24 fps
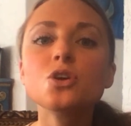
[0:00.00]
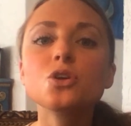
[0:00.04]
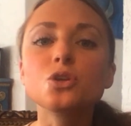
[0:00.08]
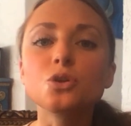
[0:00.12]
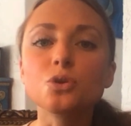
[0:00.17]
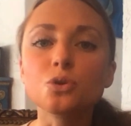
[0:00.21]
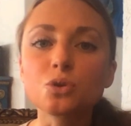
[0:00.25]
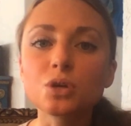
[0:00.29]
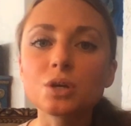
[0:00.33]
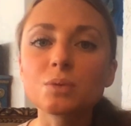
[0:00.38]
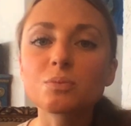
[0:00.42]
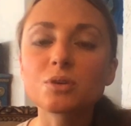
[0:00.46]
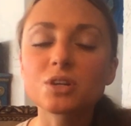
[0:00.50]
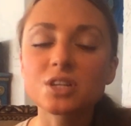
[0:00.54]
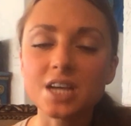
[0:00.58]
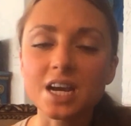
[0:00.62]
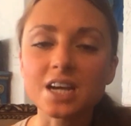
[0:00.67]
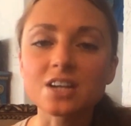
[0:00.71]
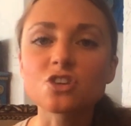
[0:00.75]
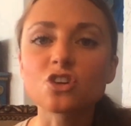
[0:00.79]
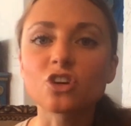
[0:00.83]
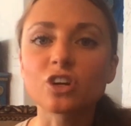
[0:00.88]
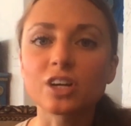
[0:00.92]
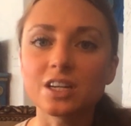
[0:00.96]
you can
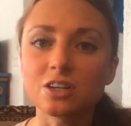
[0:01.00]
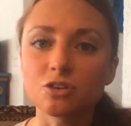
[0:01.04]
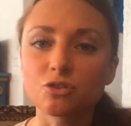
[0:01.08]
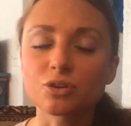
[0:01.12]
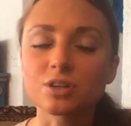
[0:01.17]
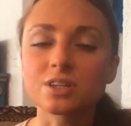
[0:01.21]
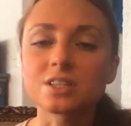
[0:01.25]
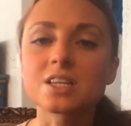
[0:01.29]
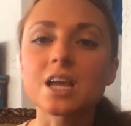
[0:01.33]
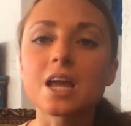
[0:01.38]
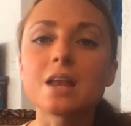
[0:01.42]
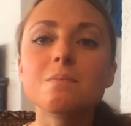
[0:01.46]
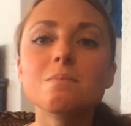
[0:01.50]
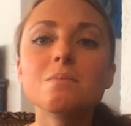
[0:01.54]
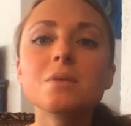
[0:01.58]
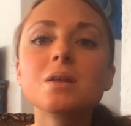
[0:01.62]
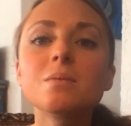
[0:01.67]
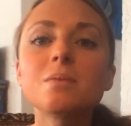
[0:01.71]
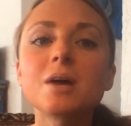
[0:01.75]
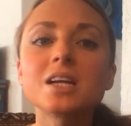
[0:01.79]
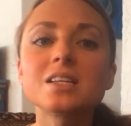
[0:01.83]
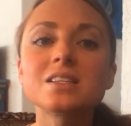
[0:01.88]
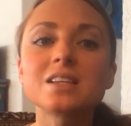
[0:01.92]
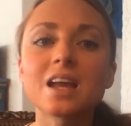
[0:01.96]
protect your interests and
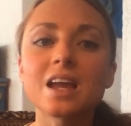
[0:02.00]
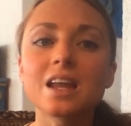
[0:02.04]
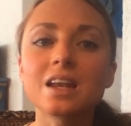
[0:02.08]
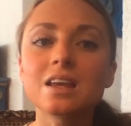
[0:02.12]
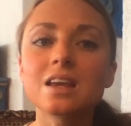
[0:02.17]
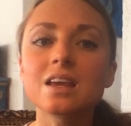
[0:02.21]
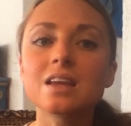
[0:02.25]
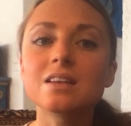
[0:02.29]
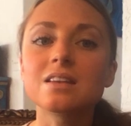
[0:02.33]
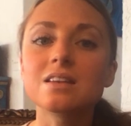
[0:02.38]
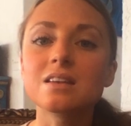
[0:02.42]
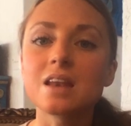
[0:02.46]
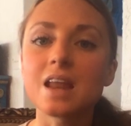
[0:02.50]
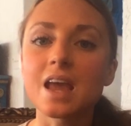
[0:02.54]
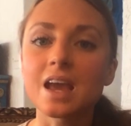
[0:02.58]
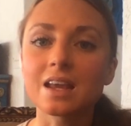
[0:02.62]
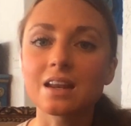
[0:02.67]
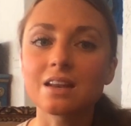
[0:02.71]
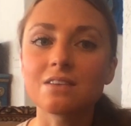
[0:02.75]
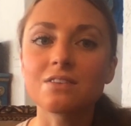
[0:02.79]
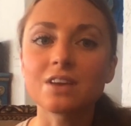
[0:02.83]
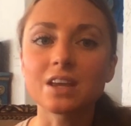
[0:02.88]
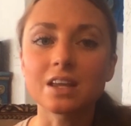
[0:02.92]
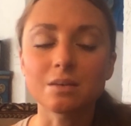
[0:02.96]
minimize any
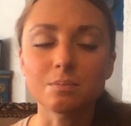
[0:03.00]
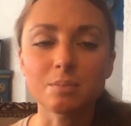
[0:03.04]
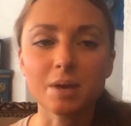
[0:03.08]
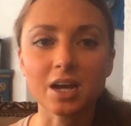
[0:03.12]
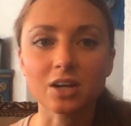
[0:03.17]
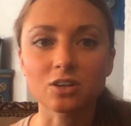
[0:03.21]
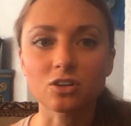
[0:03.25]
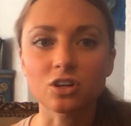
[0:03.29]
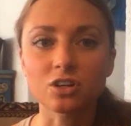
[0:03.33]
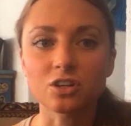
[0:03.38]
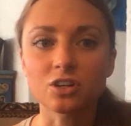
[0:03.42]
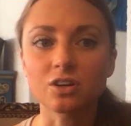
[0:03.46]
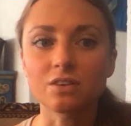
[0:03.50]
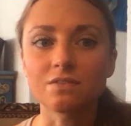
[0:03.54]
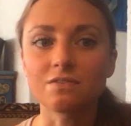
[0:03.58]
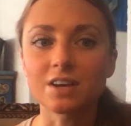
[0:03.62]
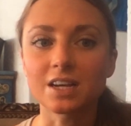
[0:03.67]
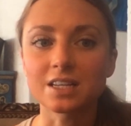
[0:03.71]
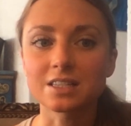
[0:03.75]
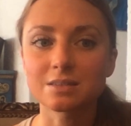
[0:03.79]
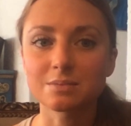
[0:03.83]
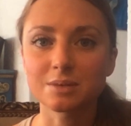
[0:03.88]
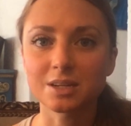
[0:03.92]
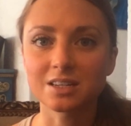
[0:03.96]
negative impact on your
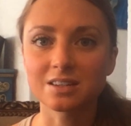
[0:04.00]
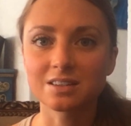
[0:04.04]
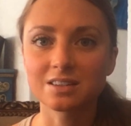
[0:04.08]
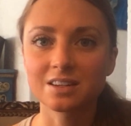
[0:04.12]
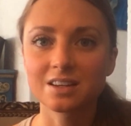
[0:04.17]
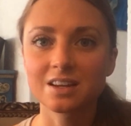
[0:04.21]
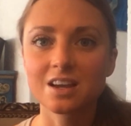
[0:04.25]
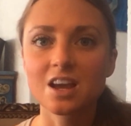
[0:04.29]
investment.